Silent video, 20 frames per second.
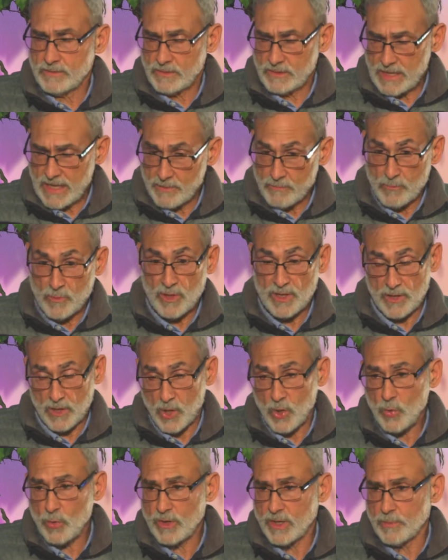and really
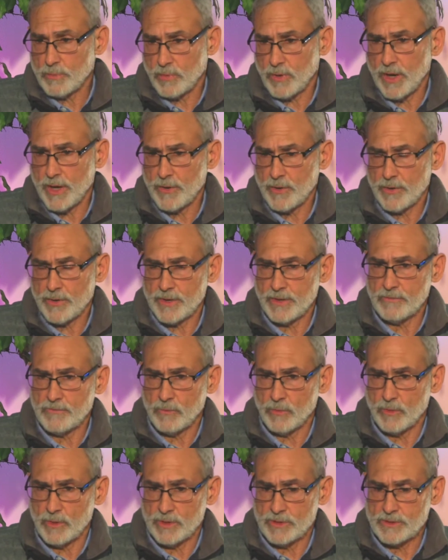only priority
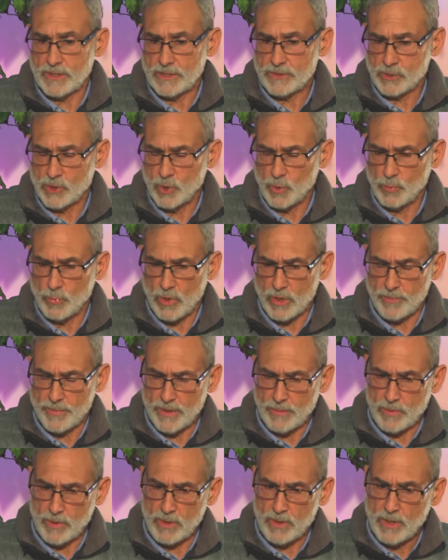for a school board
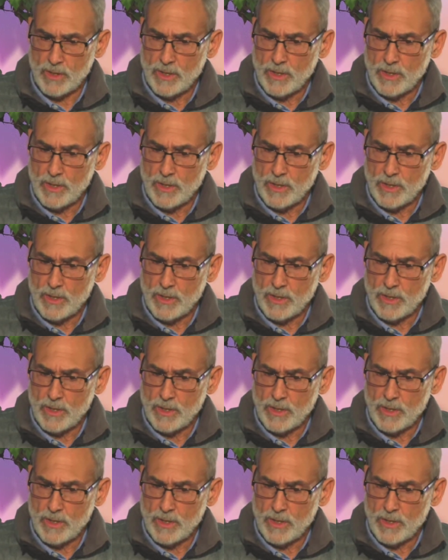member.